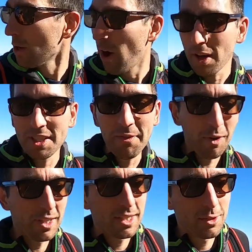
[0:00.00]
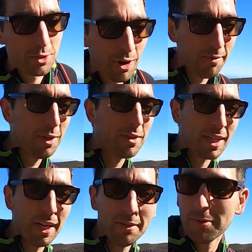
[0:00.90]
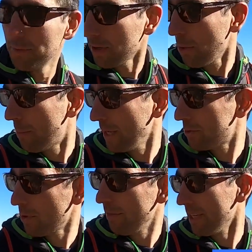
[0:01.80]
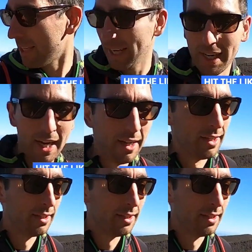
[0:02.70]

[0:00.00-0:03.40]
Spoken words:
So how different is it to drive in New Zealand compared to driving in Canada?